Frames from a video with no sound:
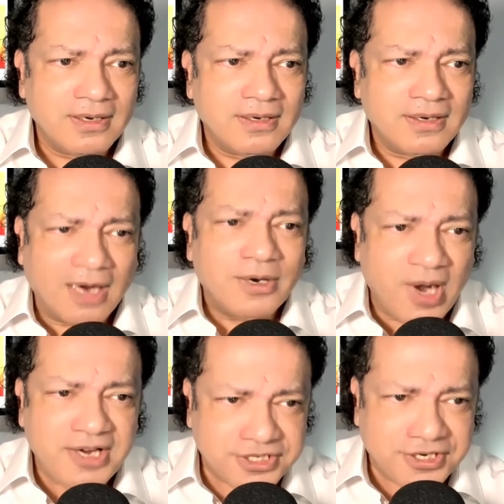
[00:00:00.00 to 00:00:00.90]
I
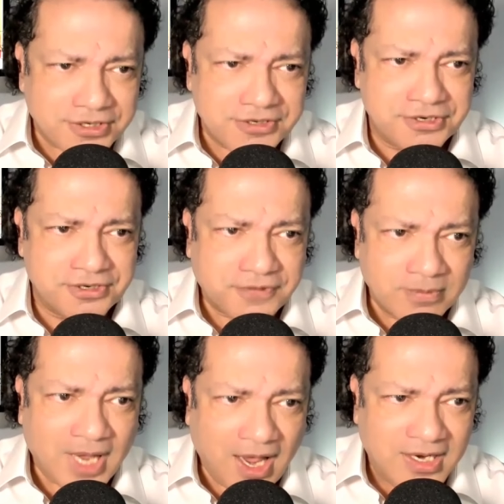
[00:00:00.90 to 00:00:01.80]
rescued you from
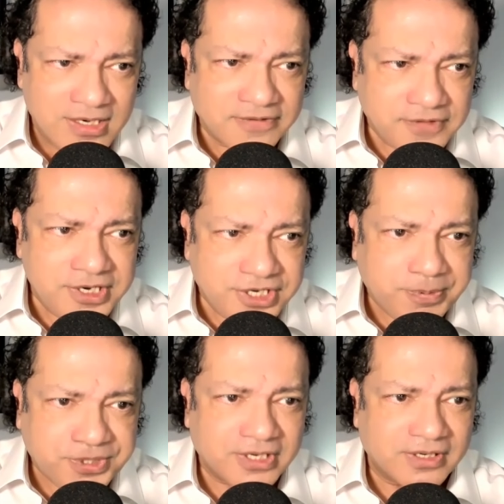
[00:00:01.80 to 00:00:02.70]
the hand of the
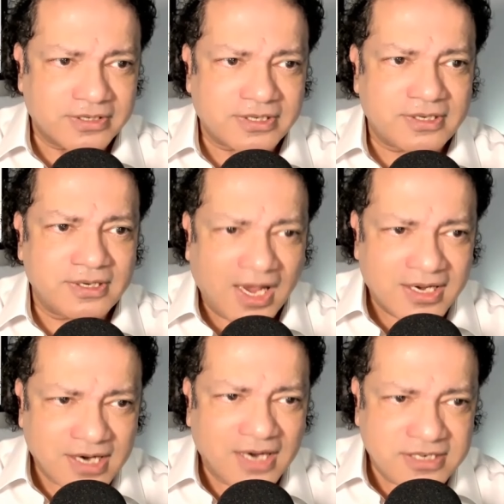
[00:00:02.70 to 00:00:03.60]
Egyptians,
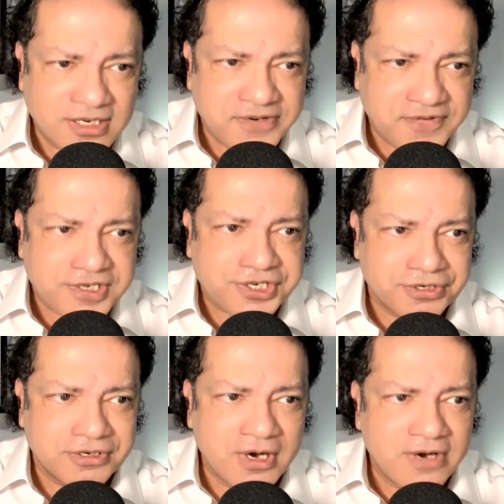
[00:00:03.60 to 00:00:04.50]
and I delivered
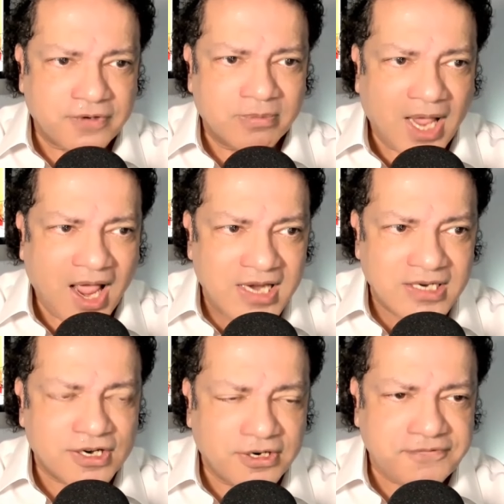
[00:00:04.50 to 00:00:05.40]
you from the
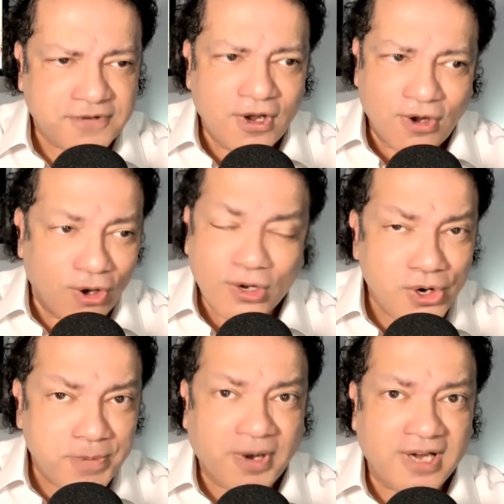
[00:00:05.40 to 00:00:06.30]
hand of all
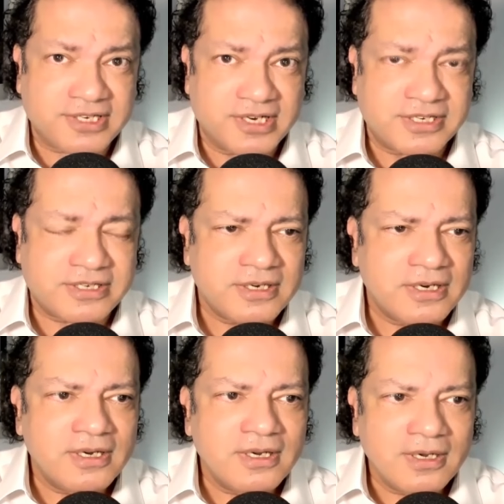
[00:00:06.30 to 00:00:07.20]
your oppressors.
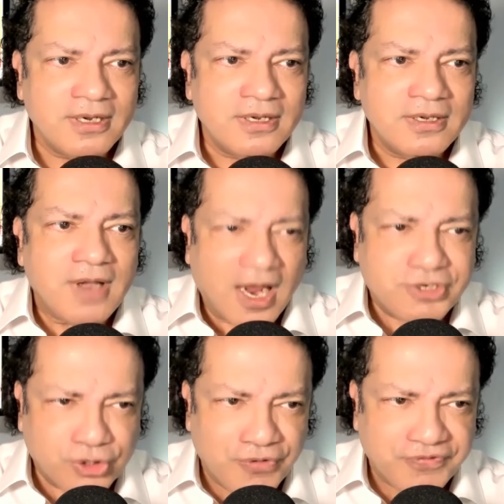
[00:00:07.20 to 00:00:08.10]
I
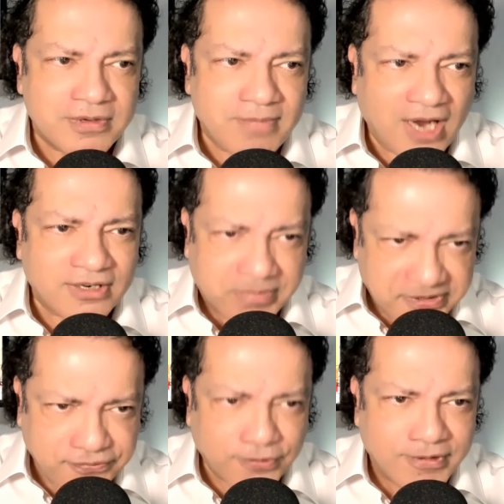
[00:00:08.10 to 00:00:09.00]
drove them out
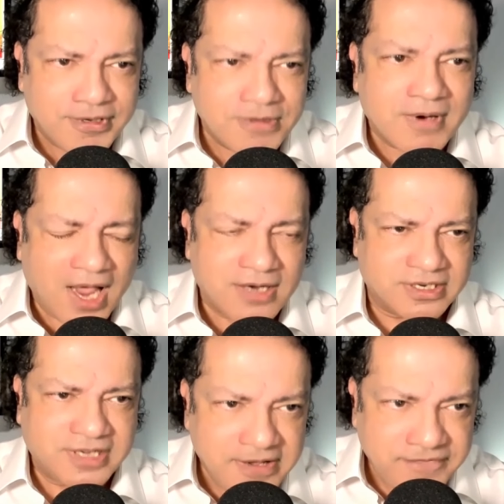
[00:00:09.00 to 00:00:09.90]
before you and
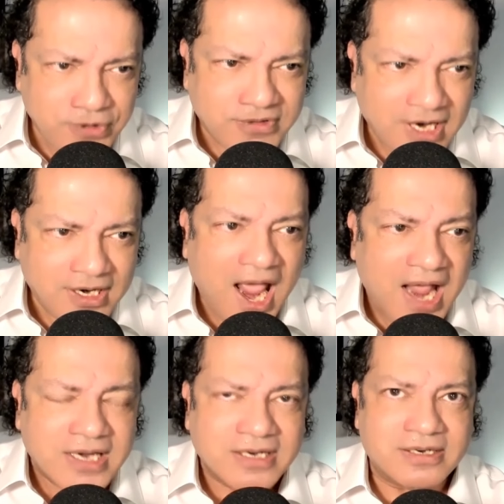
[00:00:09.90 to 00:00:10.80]
gave you their
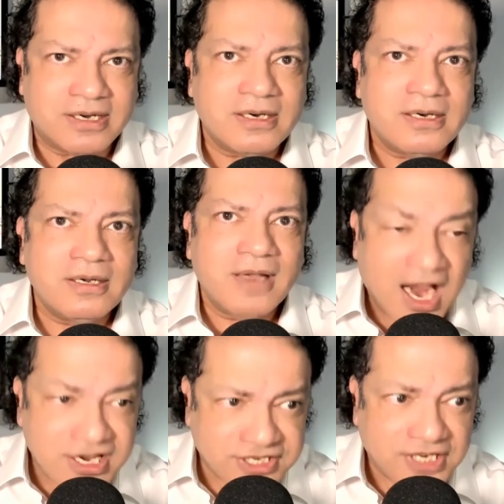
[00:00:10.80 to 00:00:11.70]
land.
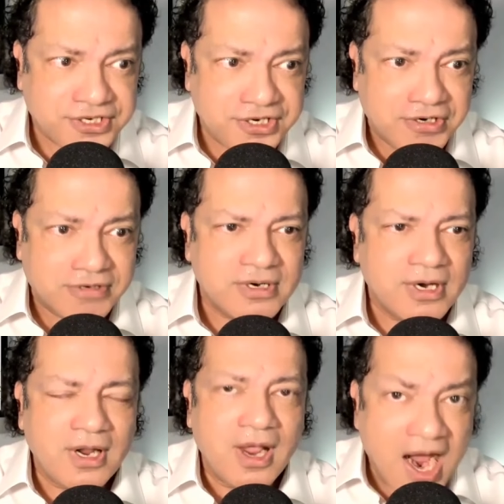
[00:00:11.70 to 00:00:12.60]
I said to you,
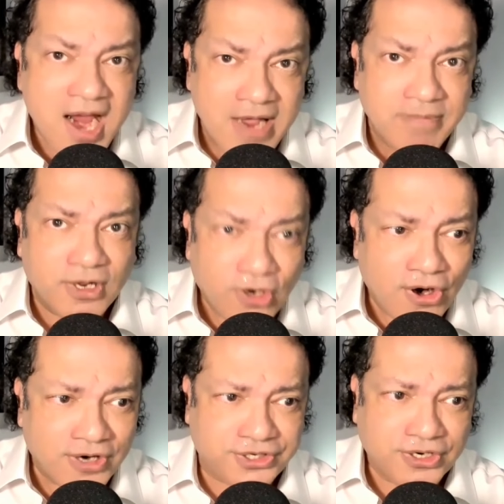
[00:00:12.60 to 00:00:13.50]
I am the
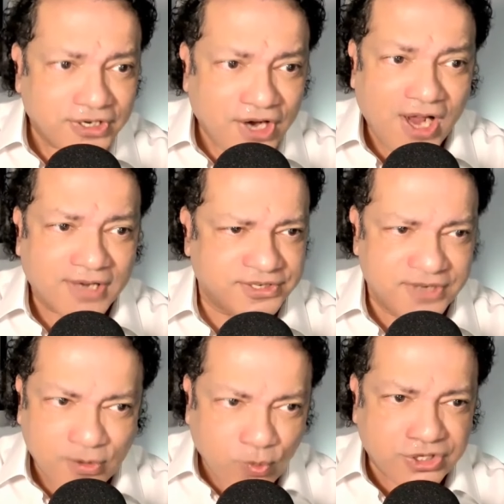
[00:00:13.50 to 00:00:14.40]
Lord your God. Do
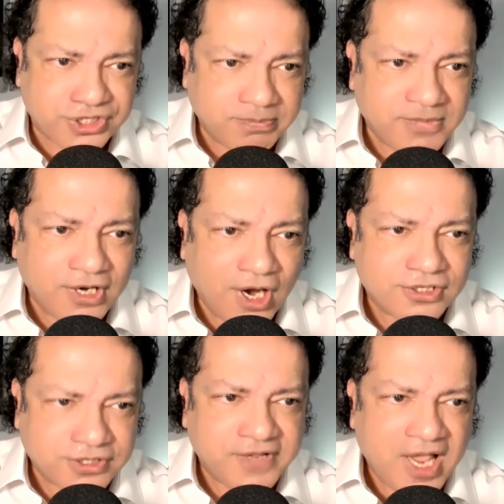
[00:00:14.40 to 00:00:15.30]
not worship the
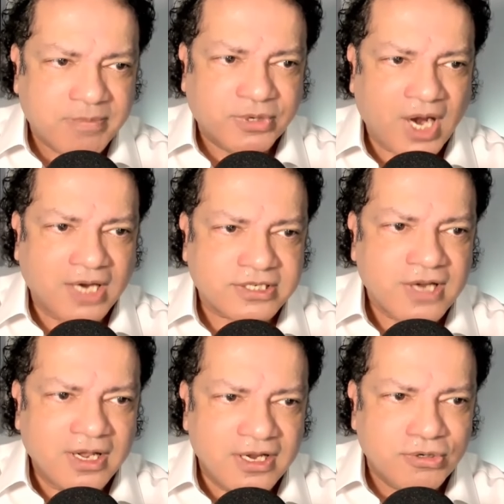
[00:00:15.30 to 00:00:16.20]
gods of the Amorites
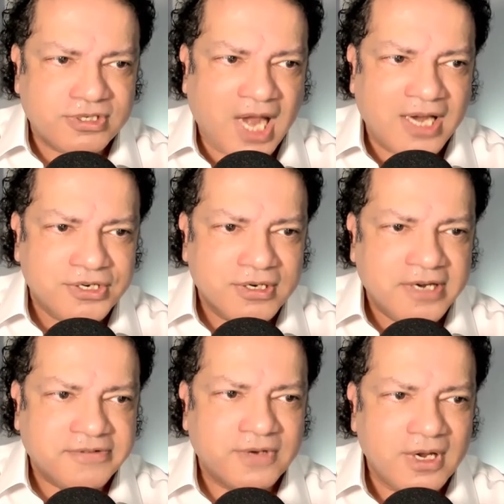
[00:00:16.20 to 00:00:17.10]
in whose land you
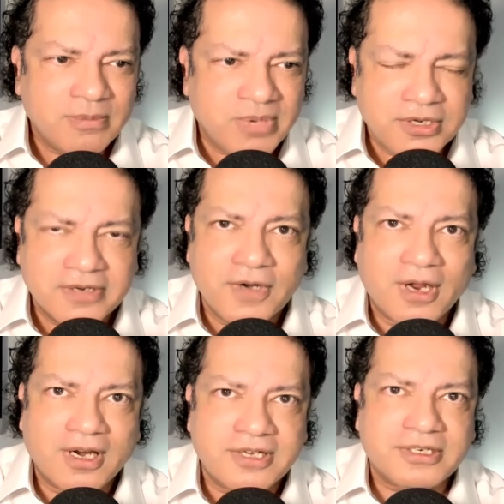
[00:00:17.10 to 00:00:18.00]
live, but you have
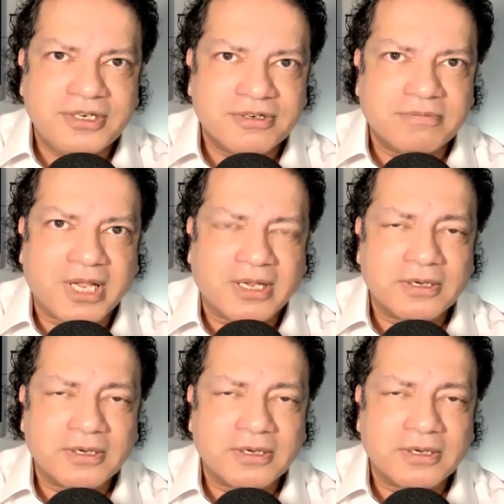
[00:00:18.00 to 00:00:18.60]
not listened to me.